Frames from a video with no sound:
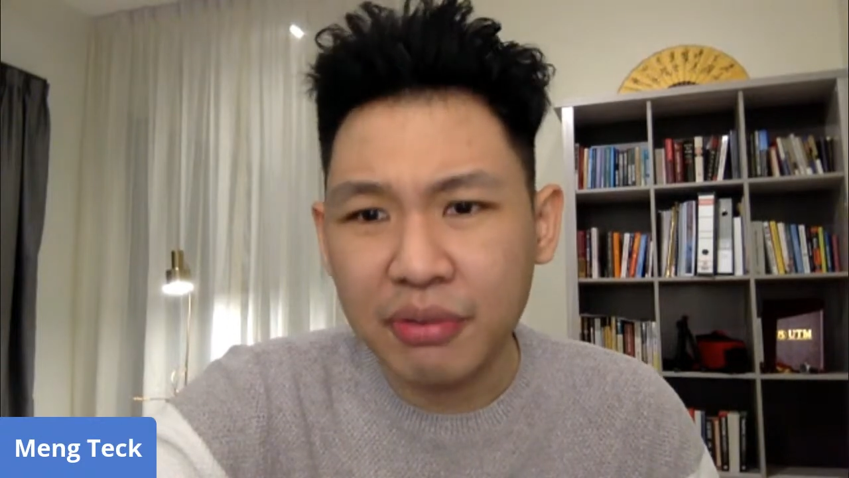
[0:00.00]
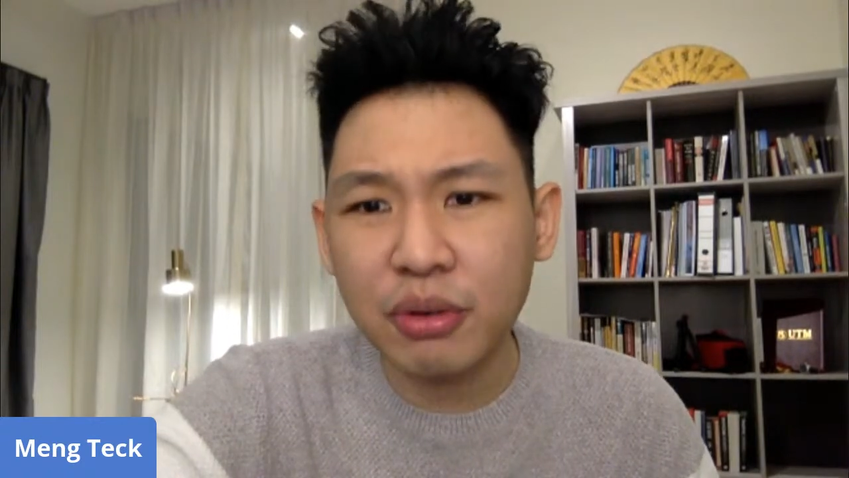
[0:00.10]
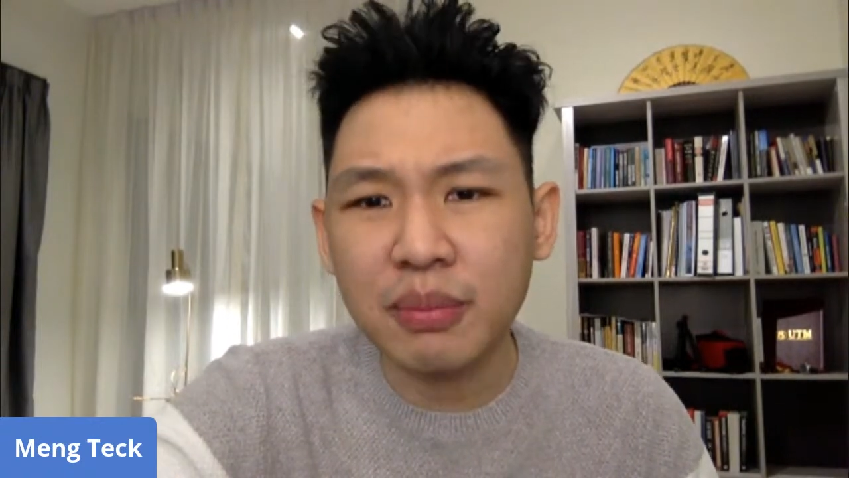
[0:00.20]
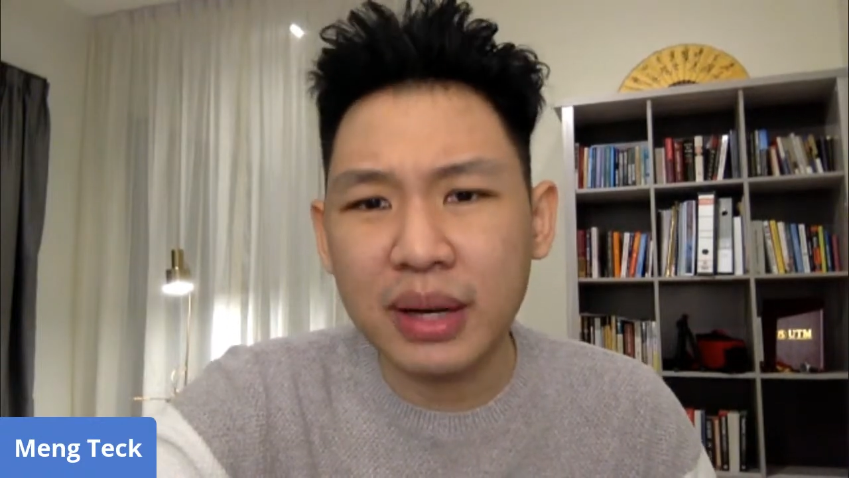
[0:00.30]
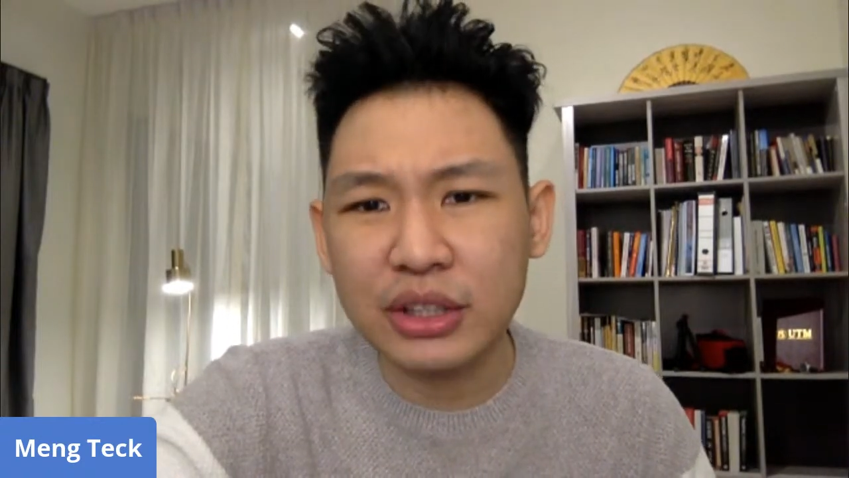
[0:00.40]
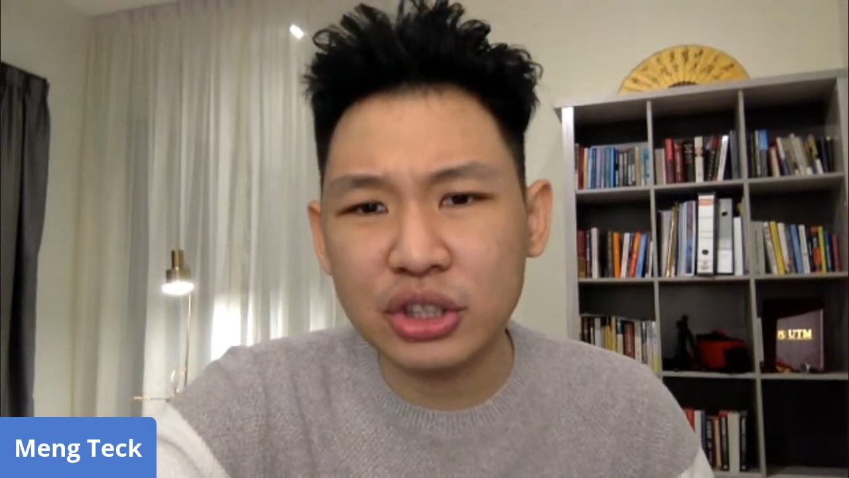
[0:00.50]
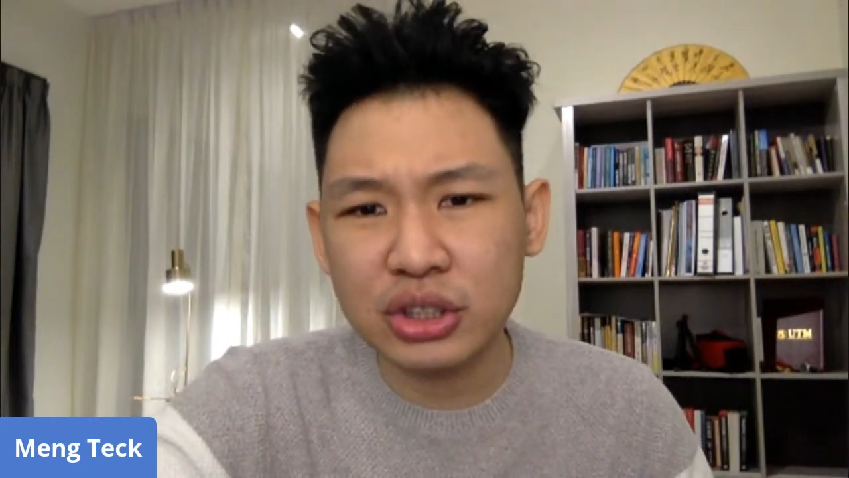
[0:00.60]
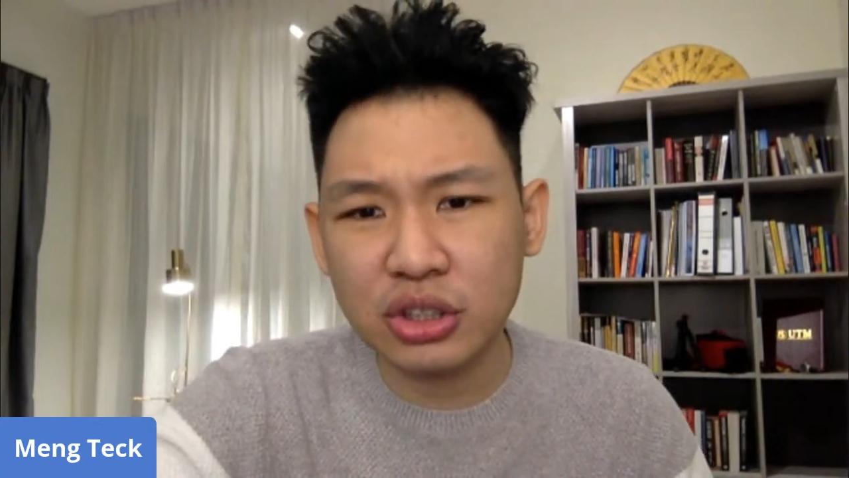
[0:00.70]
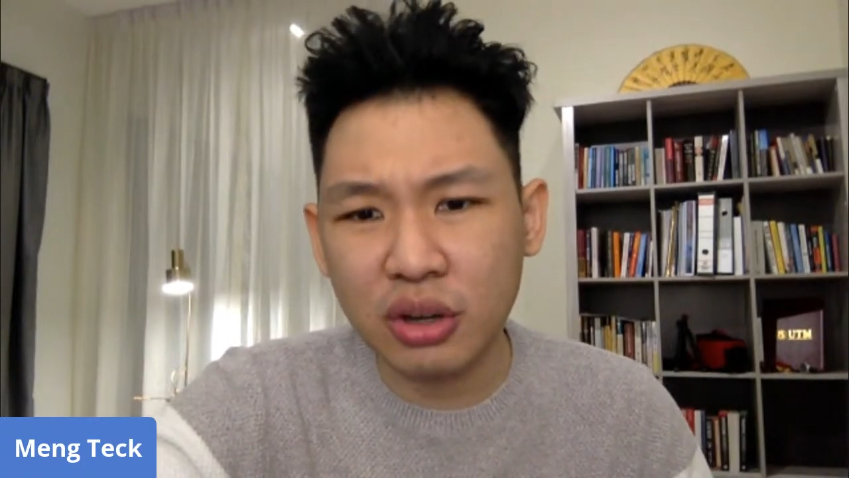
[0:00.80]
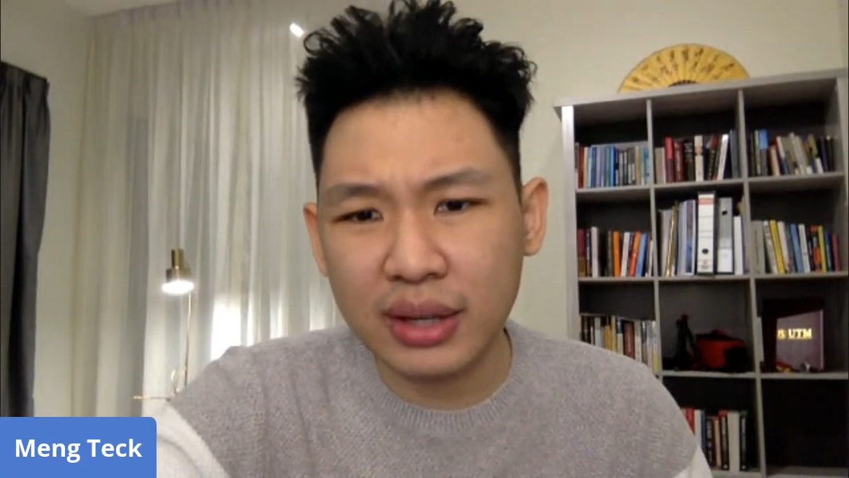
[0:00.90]
feel Malaysia
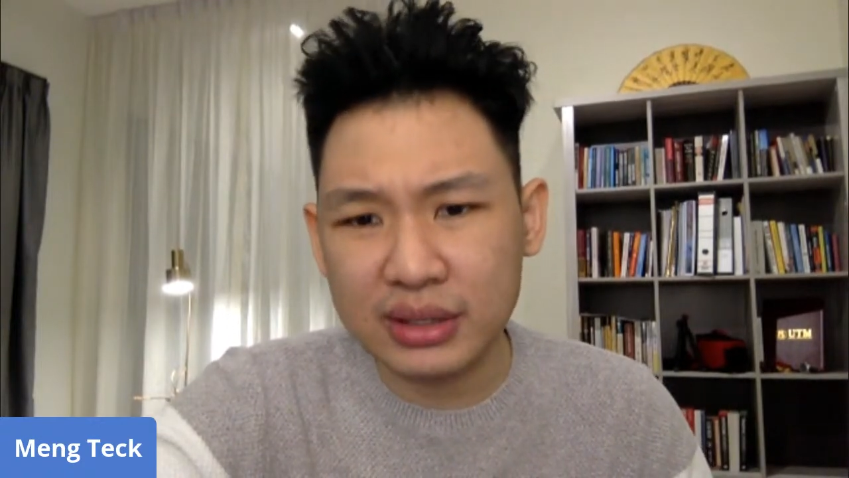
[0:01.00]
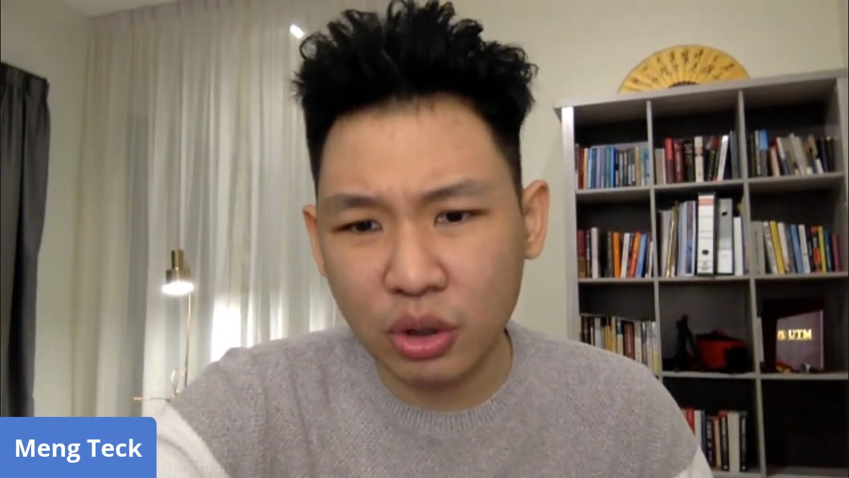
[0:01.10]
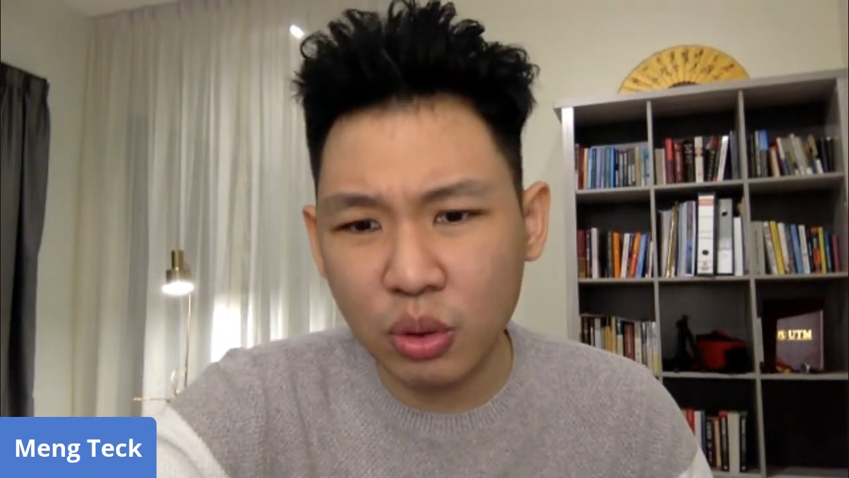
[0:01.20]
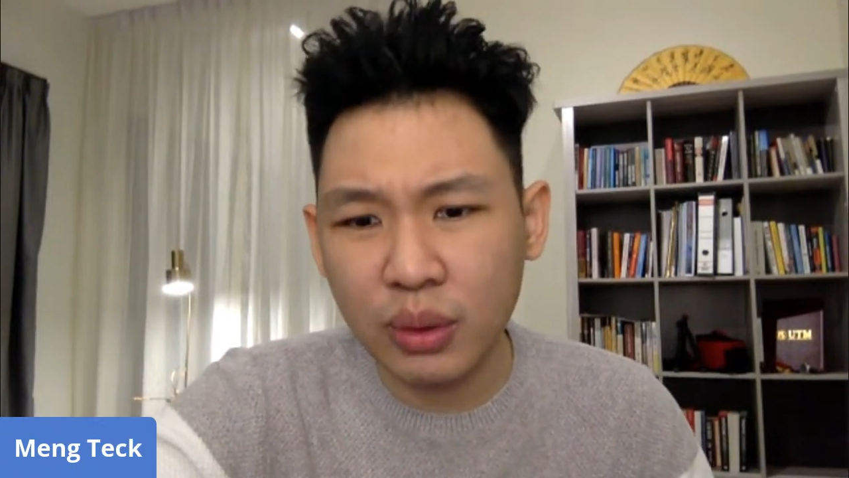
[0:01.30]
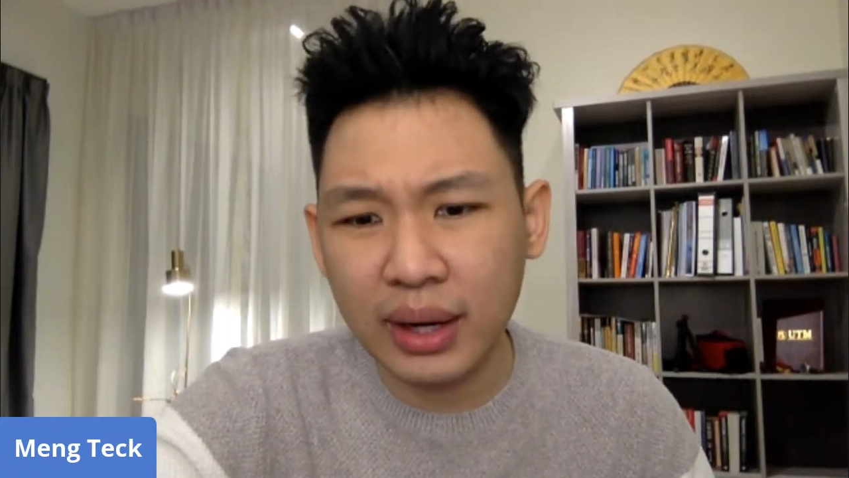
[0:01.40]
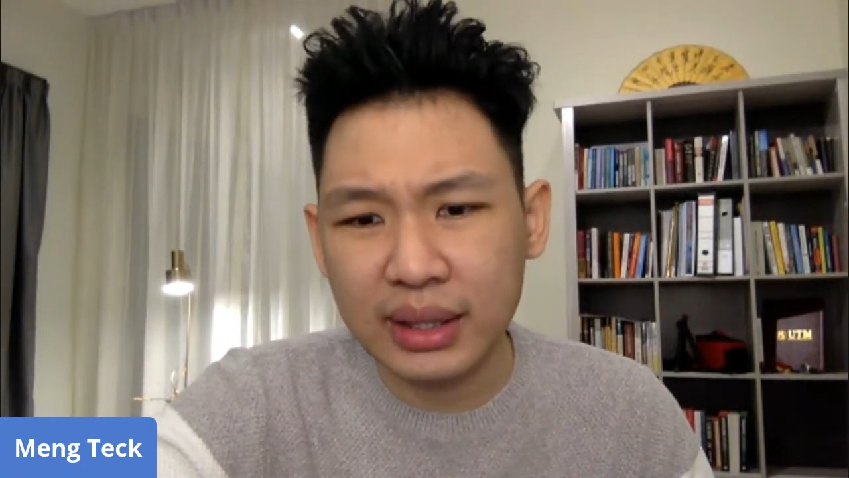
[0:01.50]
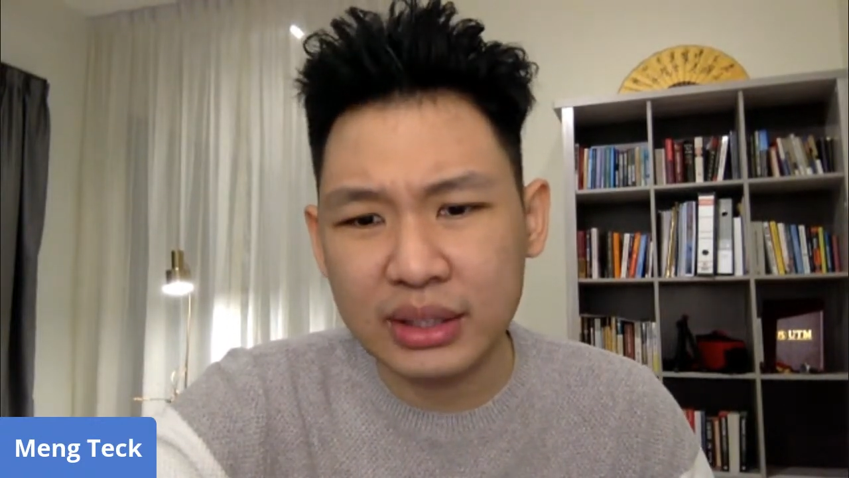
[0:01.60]
stock as a whole